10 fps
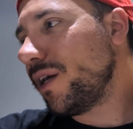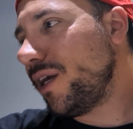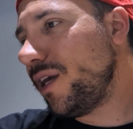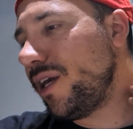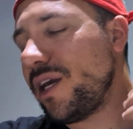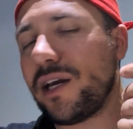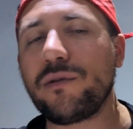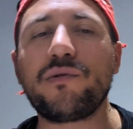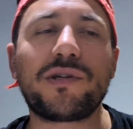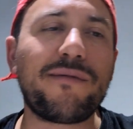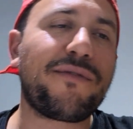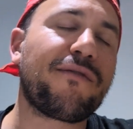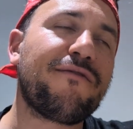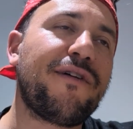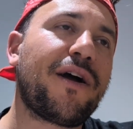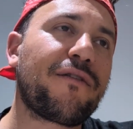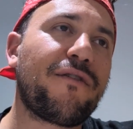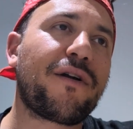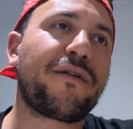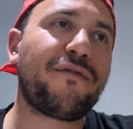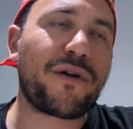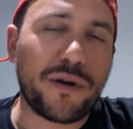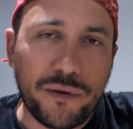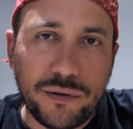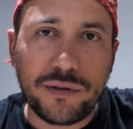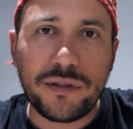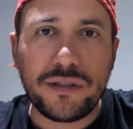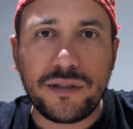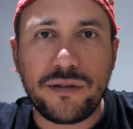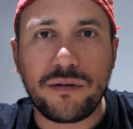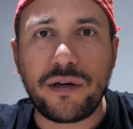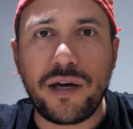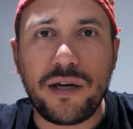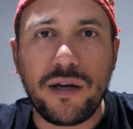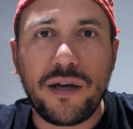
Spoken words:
he can do something very, very, very good, okay?